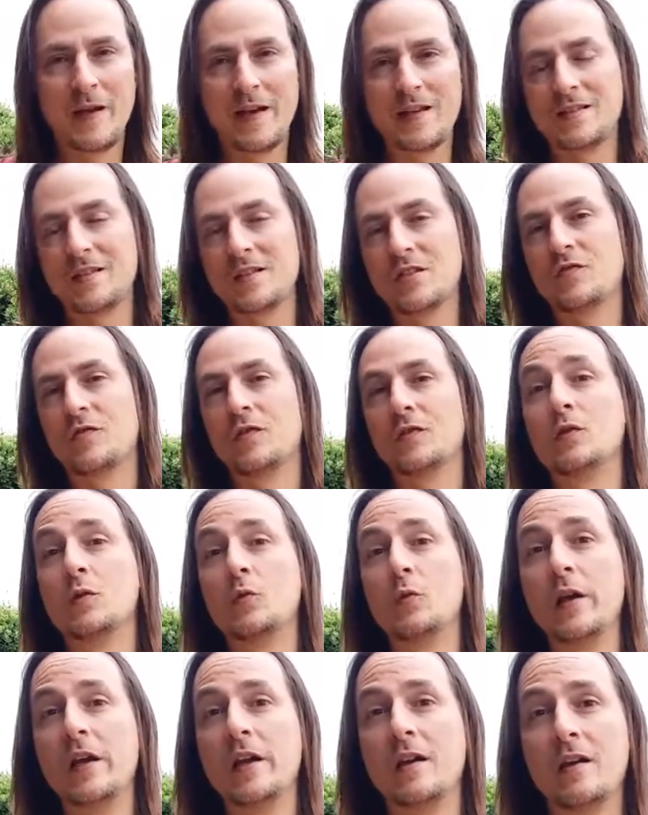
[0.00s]
message for the
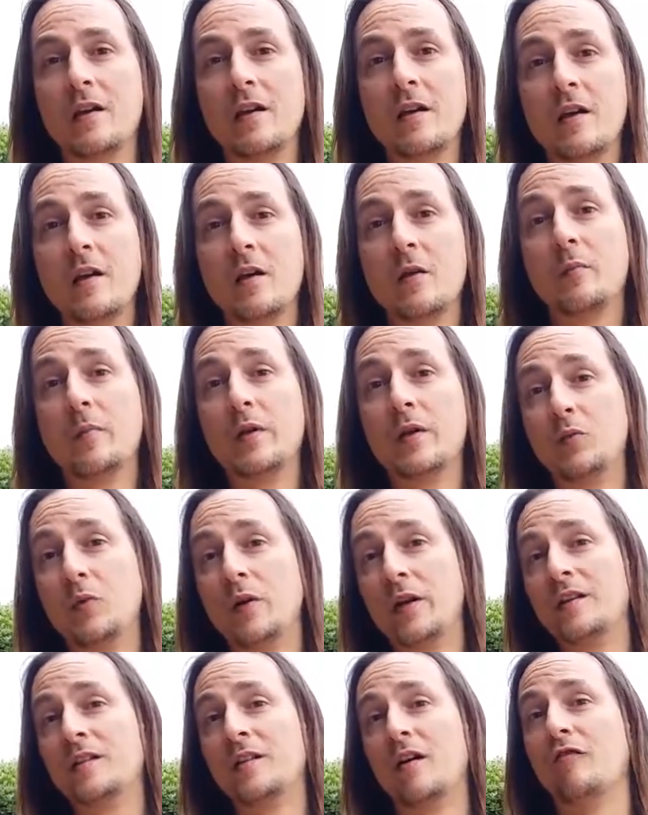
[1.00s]
week
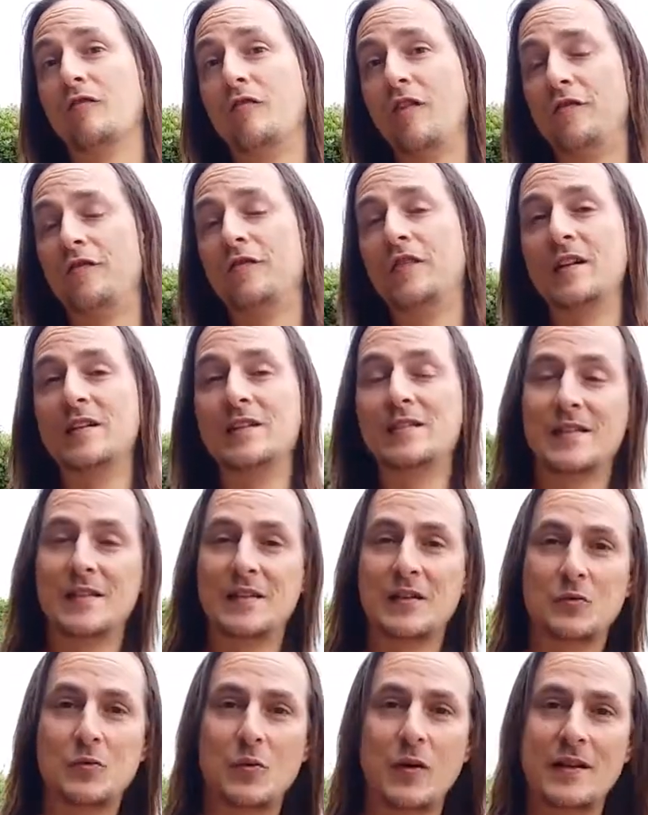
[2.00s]
between the 15th
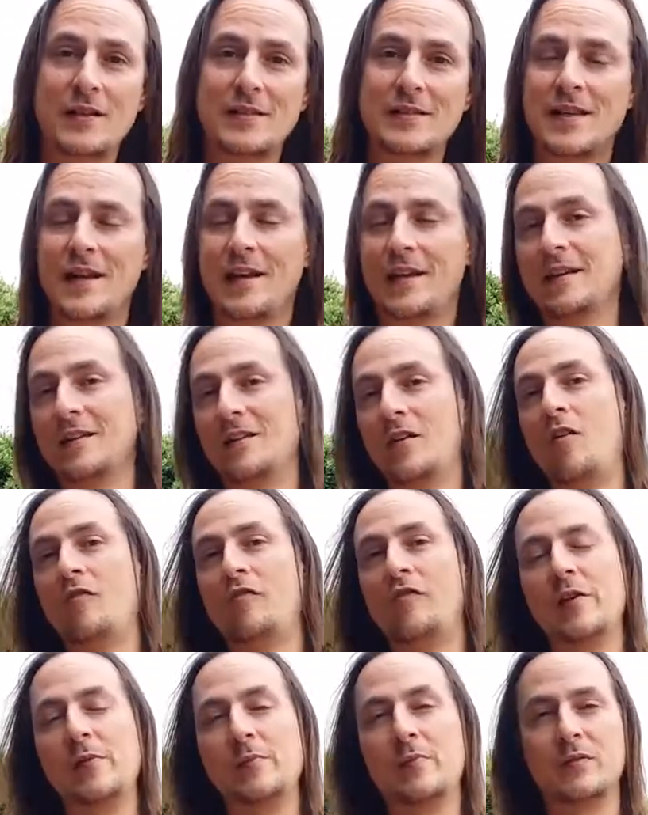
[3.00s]
and the 22nd
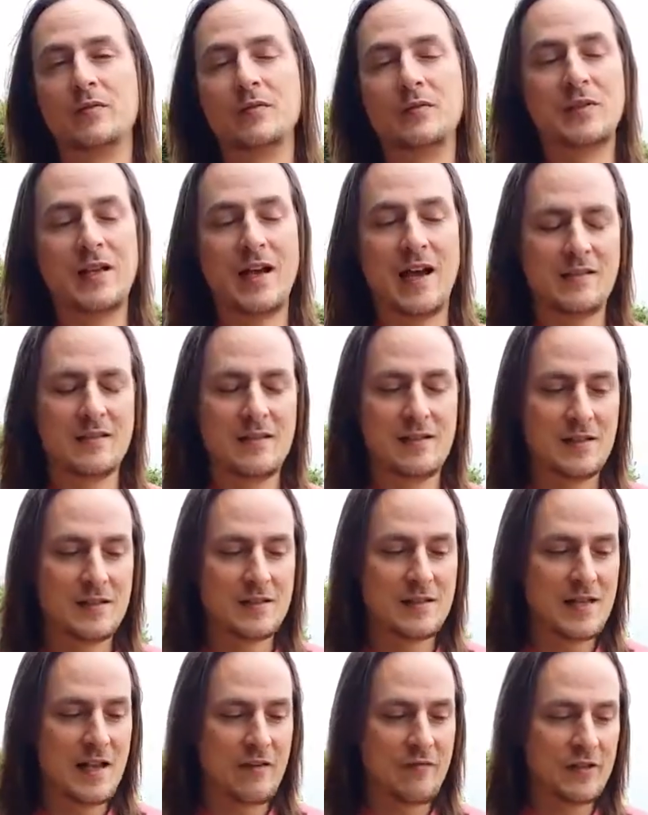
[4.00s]
of April
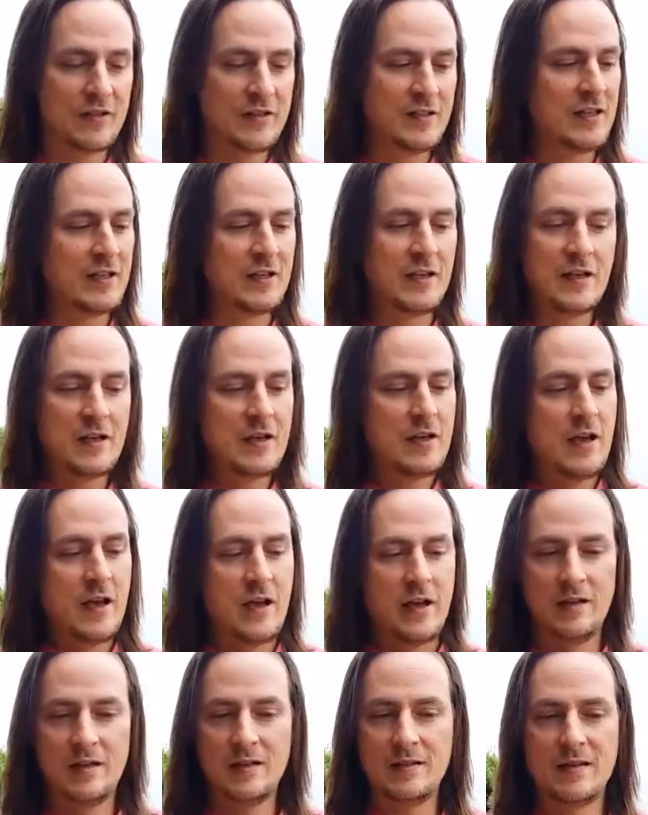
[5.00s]
2017.
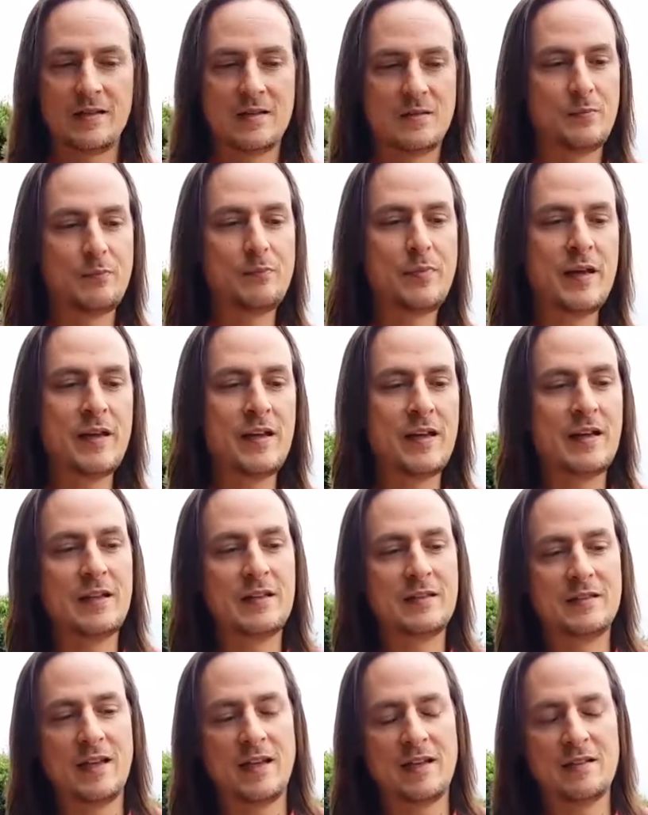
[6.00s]
And this has been an
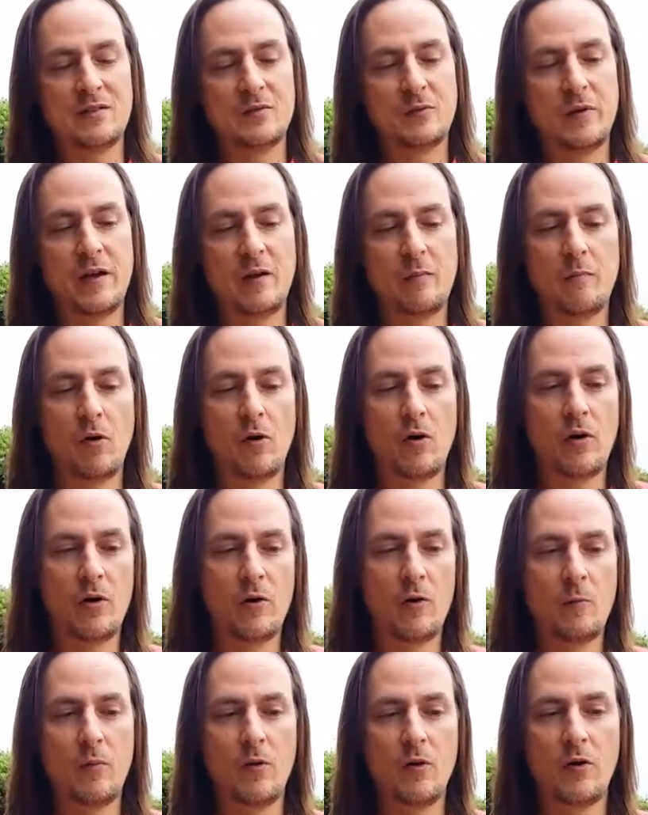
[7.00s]
intense week, boy
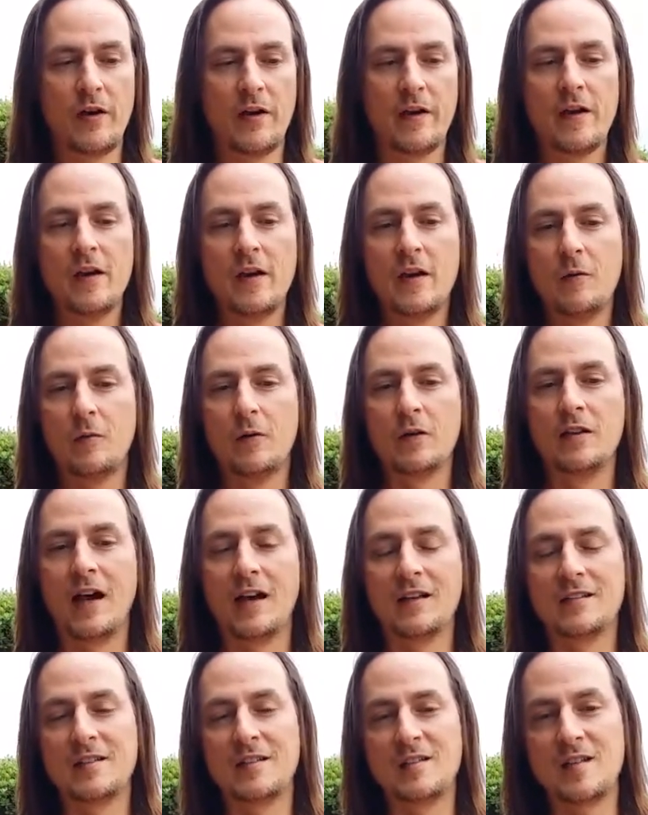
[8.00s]
oh boy, with
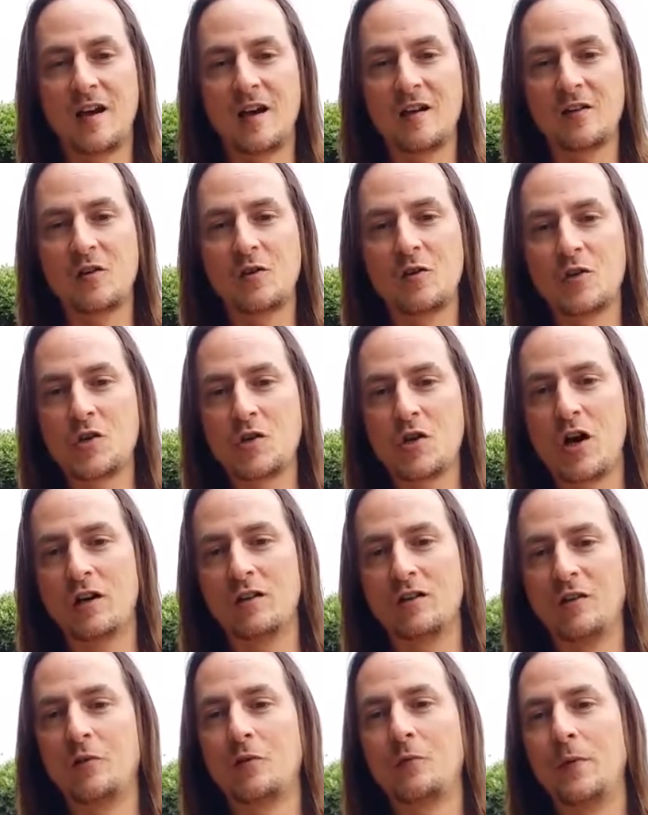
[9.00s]
that Sun
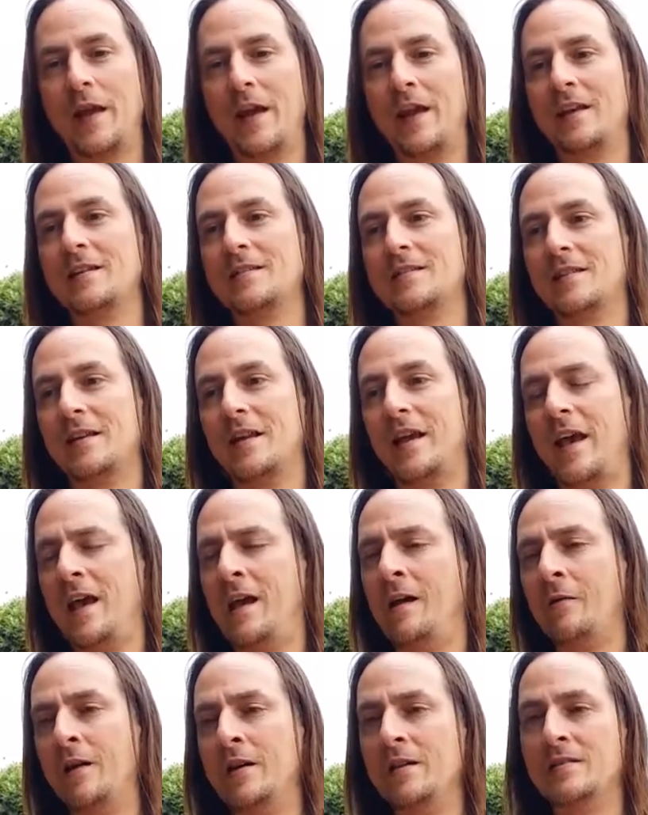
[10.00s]
conjunct Uranus and
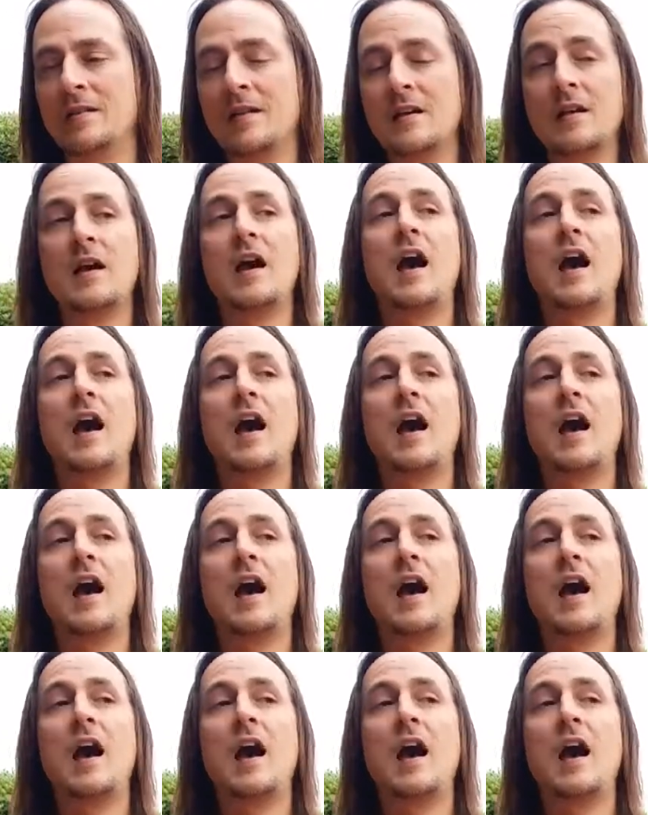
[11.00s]
Aries.